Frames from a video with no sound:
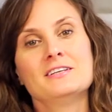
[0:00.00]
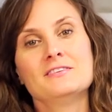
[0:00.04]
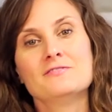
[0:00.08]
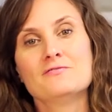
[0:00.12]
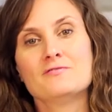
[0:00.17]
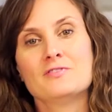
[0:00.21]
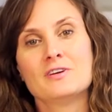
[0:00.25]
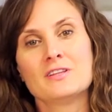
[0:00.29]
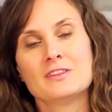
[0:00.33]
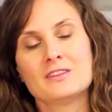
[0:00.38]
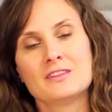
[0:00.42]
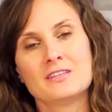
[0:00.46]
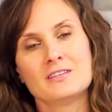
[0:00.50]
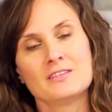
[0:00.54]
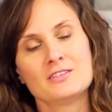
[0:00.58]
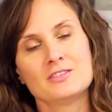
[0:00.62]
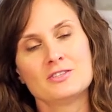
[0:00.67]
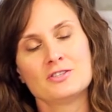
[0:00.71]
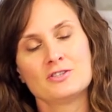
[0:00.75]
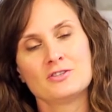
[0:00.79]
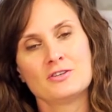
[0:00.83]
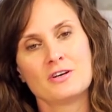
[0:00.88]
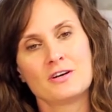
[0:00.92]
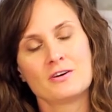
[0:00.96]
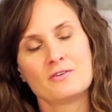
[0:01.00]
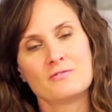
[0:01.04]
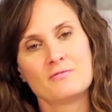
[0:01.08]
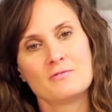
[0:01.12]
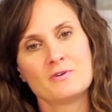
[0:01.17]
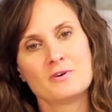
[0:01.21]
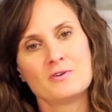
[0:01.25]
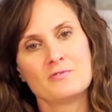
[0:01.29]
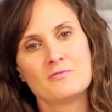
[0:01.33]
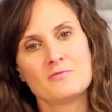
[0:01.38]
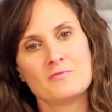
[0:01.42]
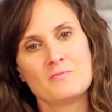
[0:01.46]
invent this trick.
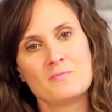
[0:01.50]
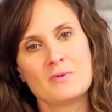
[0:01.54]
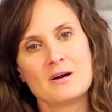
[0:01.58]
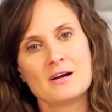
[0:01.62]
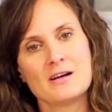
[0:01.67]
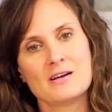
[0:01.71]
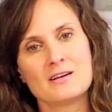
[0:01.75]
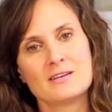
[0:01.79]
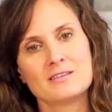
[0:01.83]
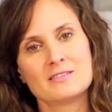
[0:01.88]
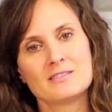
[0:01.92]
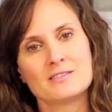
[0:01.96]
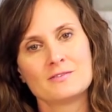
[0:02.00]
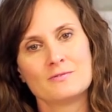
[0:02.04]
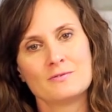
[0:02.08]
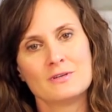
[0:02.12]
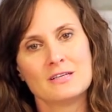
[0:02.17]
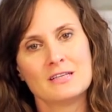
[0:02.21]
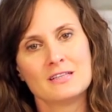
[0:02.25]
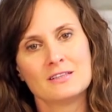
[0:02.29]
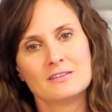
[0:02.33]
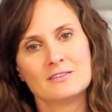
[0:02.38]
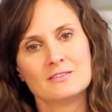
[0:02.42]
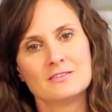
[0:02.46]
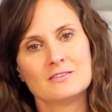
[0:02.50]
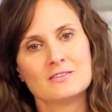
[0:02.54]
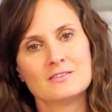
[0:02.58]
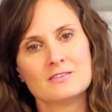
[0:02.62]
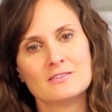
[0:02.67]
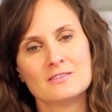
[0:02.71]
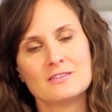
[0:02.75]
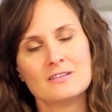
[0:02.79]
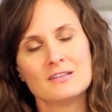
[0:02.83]
One of my sweet little